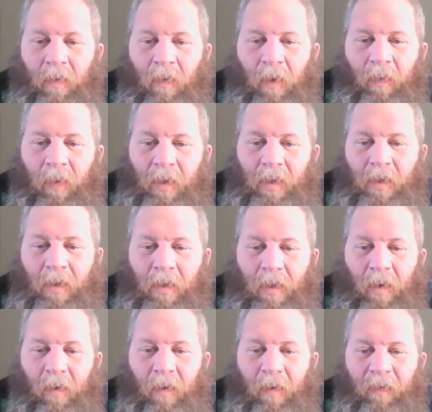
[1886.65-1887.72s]
reap what you
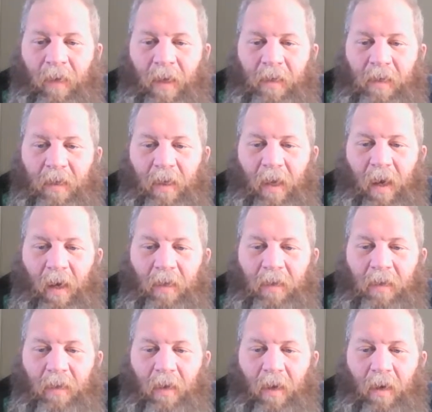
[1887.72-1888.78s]
sowed. If that's the
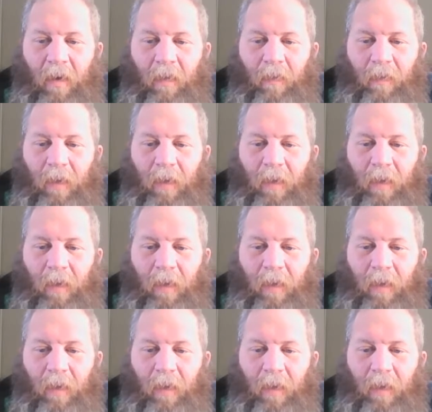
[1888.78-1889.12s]
case, I